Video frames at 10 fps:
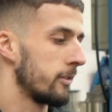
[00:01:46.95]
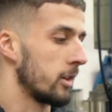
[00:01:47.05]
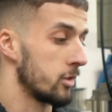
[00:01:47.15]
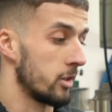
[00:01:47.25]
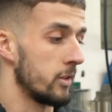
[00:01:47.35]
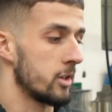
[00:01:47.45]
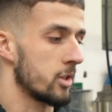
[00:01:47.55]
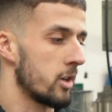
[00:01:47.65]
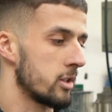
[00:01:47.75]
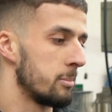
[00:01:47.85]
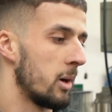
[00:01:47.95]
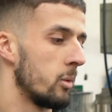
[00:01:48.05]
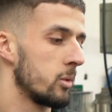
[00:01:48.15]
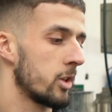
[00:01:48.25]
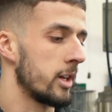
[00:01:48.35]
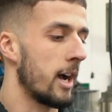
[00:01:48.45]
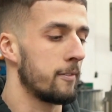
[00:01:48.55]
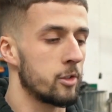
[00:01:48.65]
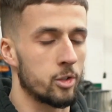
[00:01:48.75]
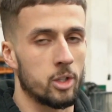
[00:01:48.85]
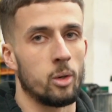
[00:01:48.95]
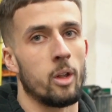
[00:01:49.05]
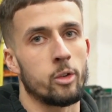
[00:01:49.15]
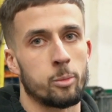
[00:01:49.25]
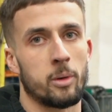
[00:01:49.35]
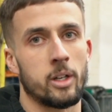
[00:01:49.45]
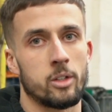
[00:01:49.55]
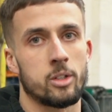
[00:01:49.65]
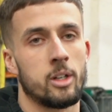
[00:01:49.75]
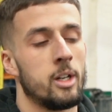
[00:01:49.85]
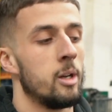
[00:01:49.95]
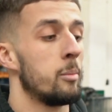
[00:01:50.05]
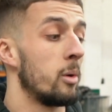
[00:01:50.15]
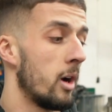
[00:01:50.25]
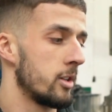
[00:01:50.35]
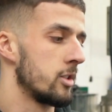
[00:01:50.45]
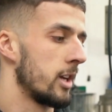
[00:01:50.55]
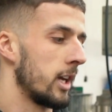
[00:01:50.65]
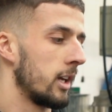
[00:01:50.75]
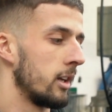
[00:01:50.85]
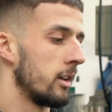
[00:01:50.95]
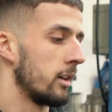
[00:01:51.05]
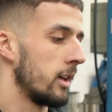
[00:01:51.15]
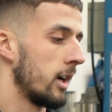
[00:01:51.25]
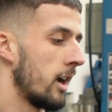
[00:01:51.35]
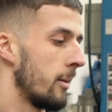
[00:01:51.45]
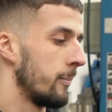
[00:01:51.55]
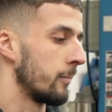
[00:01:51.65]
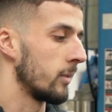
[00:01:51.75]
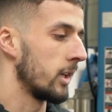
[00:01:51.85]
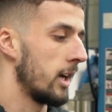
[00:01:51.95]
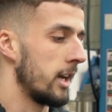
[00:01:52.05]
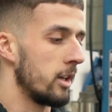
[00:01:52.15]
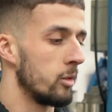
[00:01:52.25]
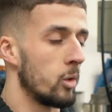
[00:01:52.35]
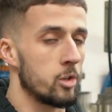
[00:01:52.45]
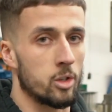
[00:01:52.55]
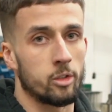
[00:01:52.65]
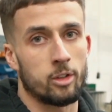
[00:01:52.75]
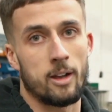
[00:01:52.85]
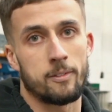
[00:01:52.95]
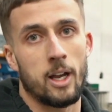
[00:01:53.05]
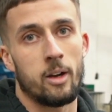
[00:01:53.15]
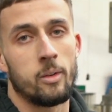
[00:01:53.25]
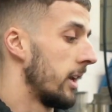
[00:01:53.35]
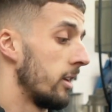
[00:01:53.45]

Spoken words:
considering the size of the bolt, so you have to secure those springs prior to taking any of the runners on the shaft out, and then